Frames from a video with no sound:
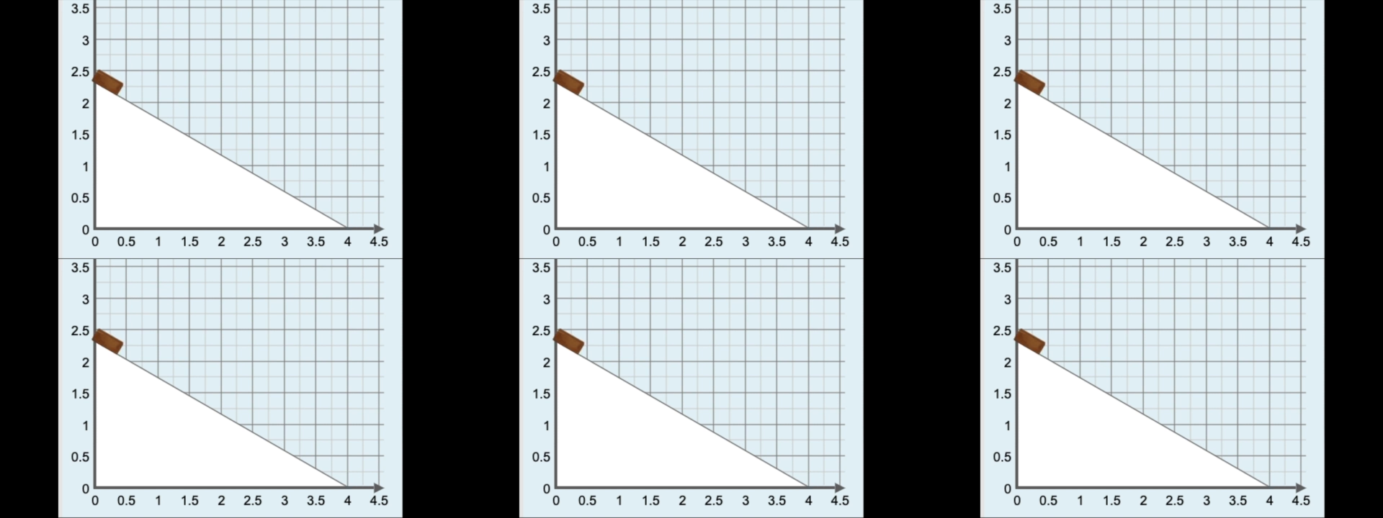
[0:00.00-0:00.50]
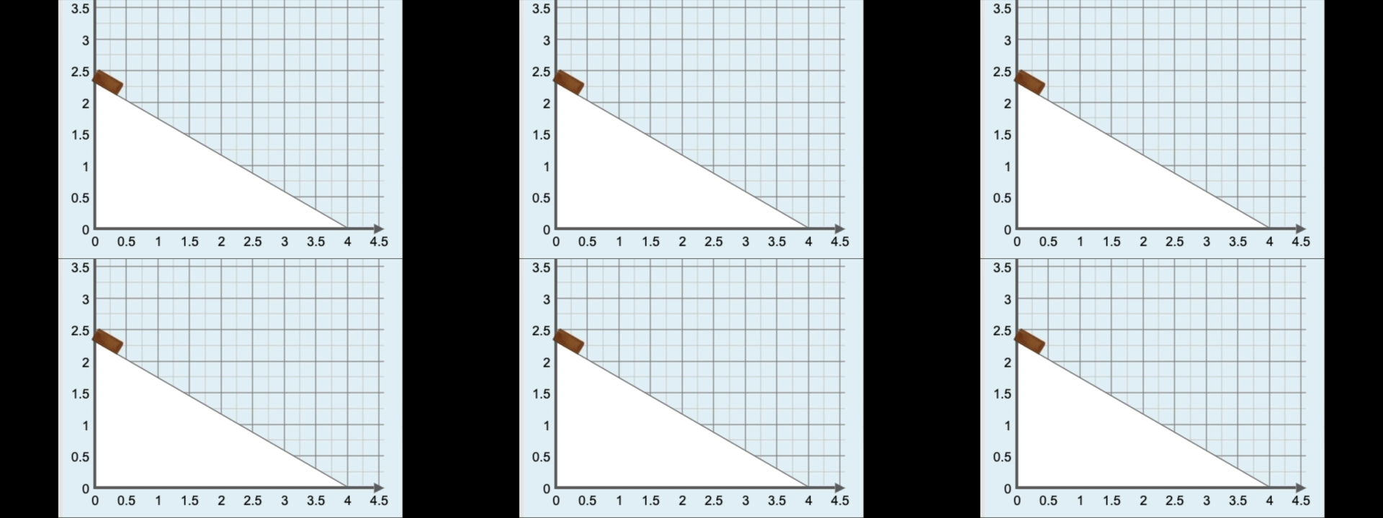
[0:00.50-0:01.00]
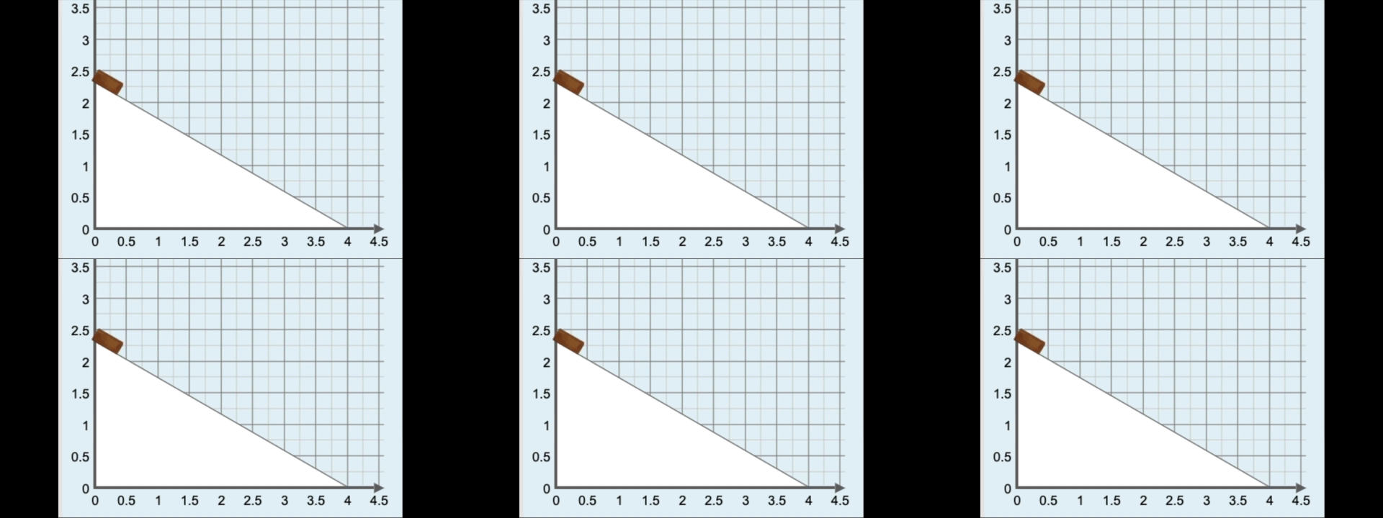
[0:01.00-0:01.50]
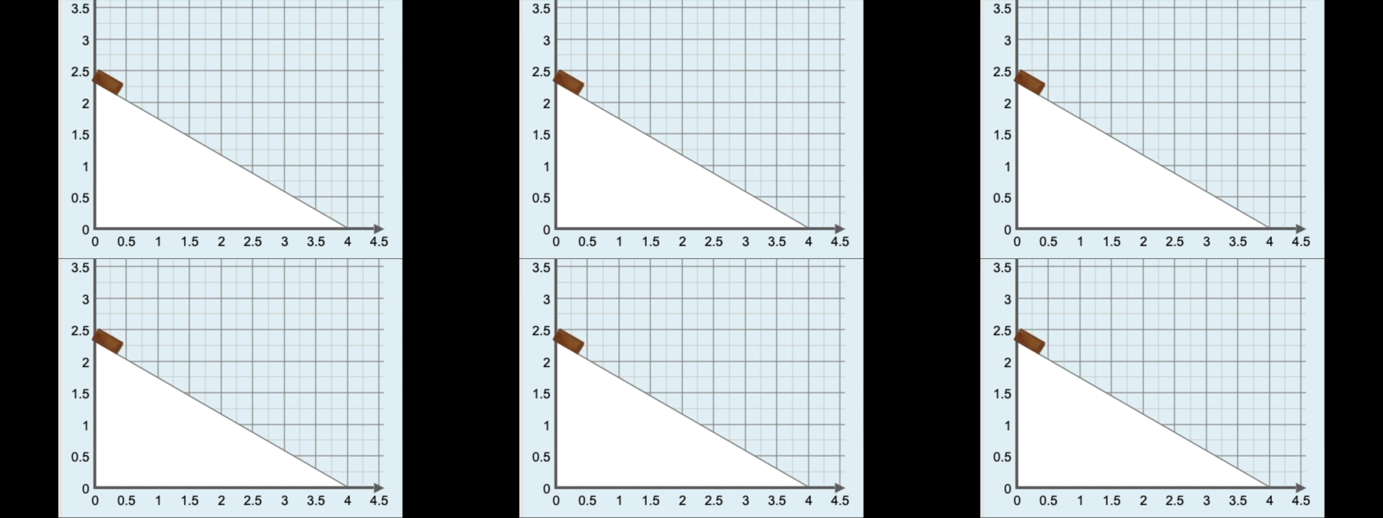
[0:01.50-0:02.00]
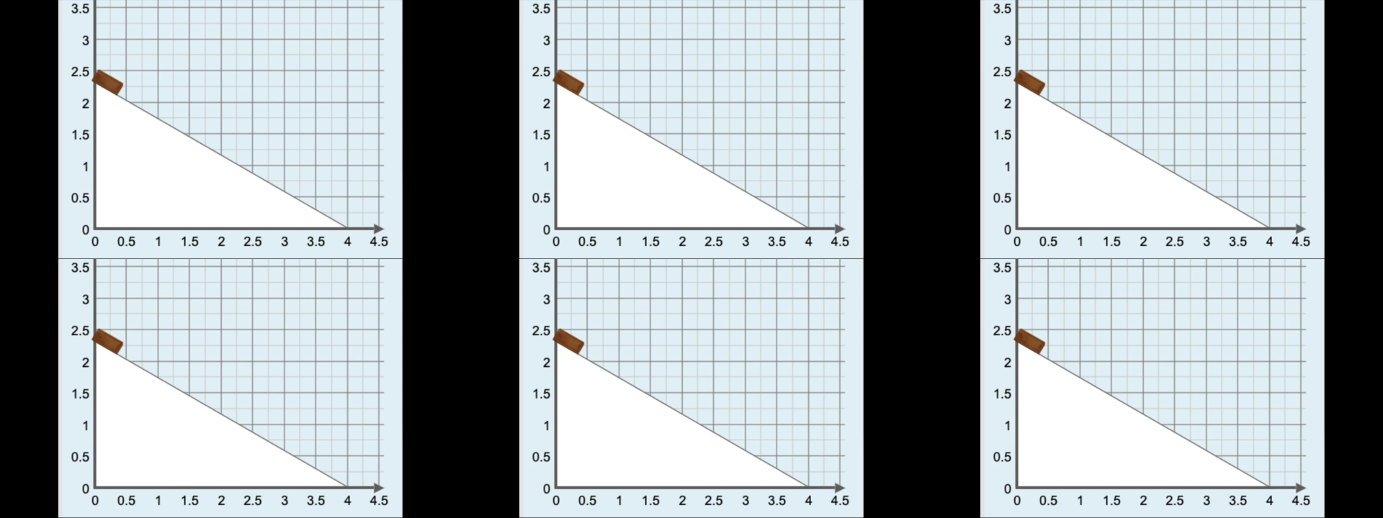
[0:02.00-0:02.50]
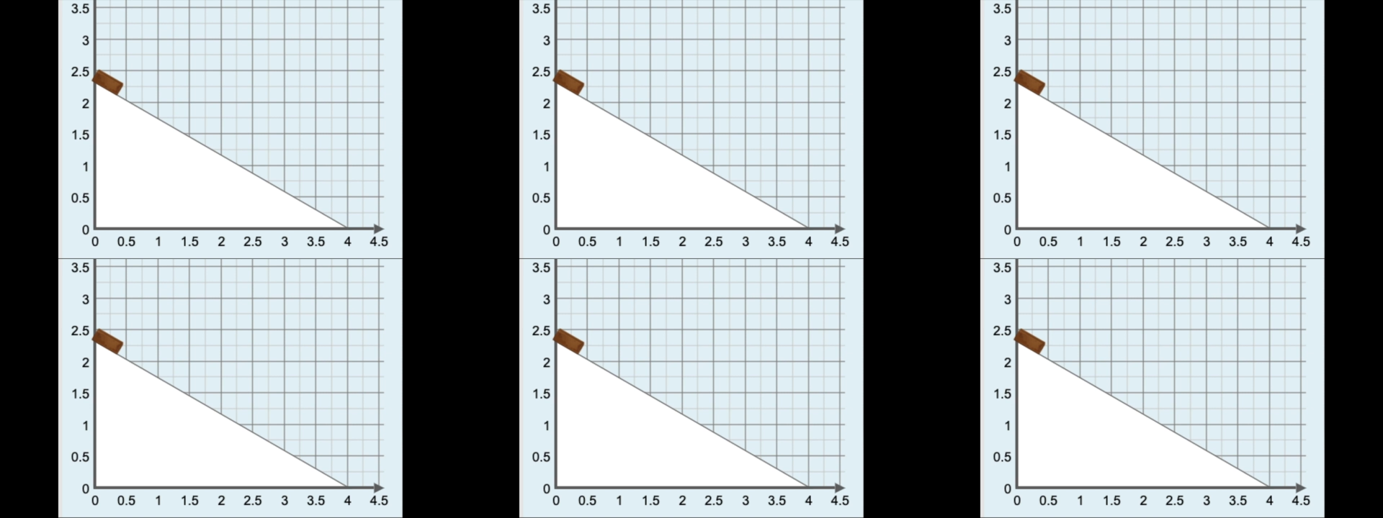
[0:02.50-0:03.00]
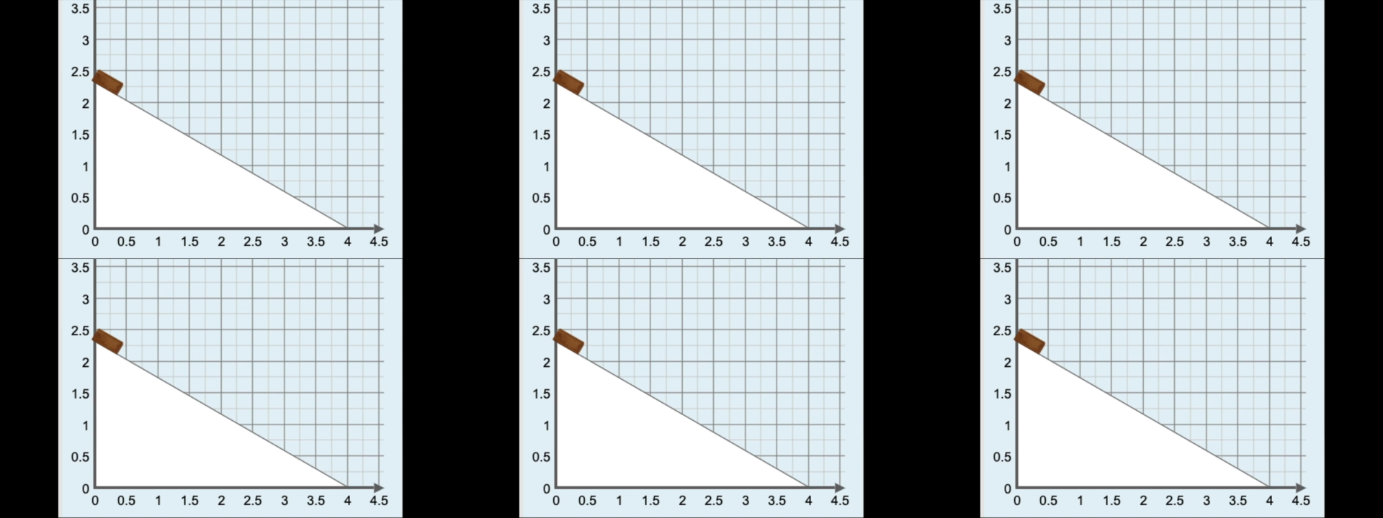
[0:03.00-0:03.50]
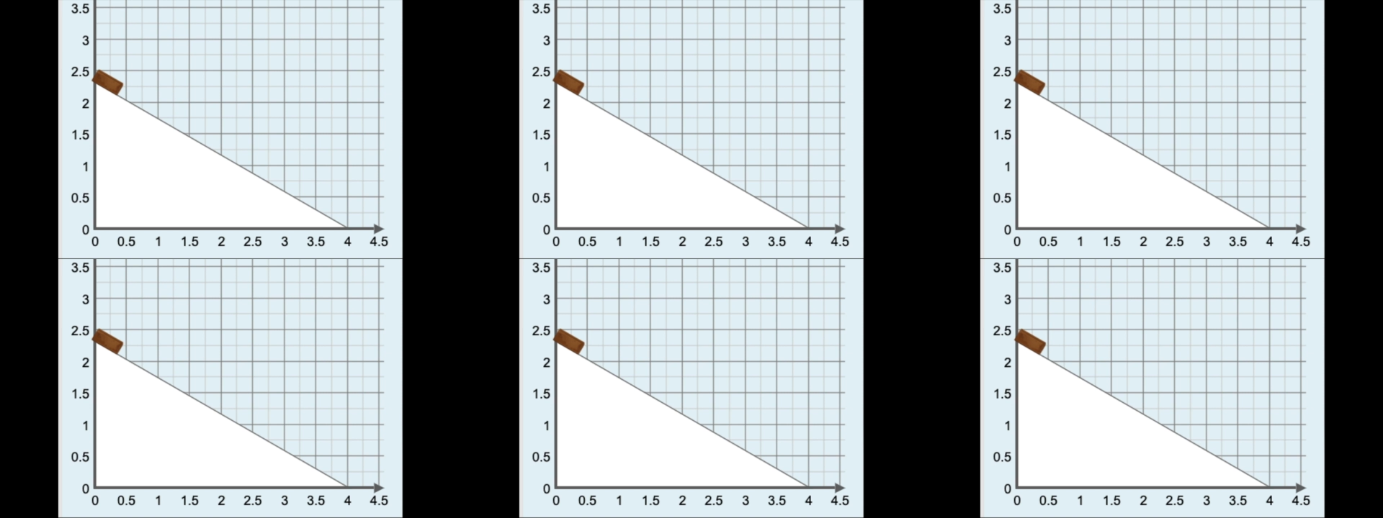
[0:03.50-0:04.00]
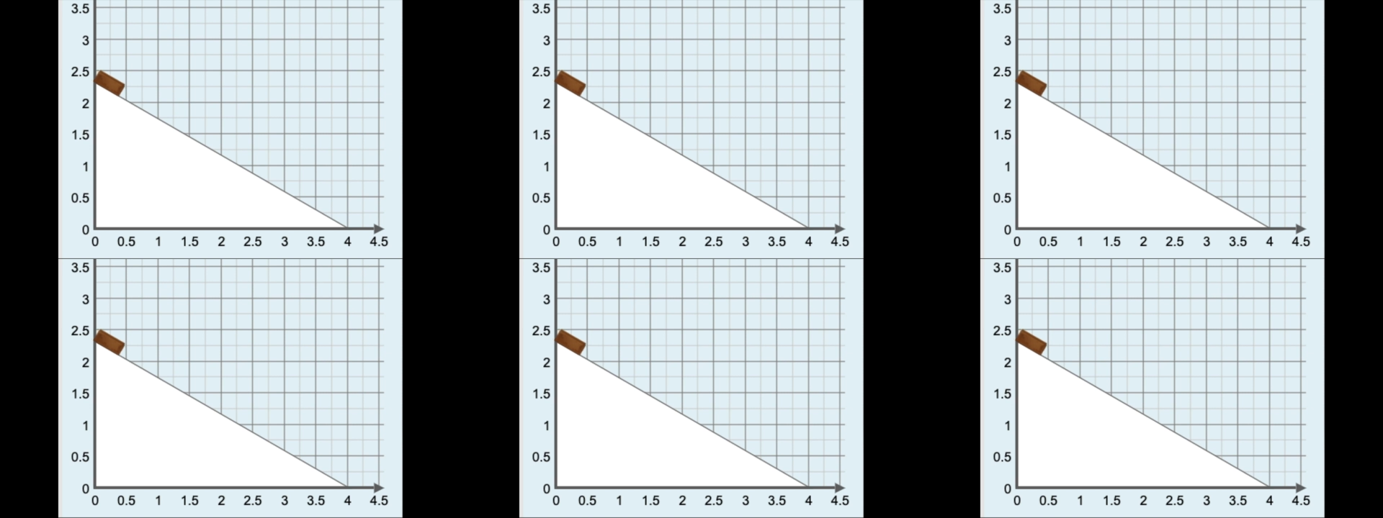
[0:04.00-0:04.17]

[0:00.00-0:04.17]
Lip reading: Nobody's mouth can be seen.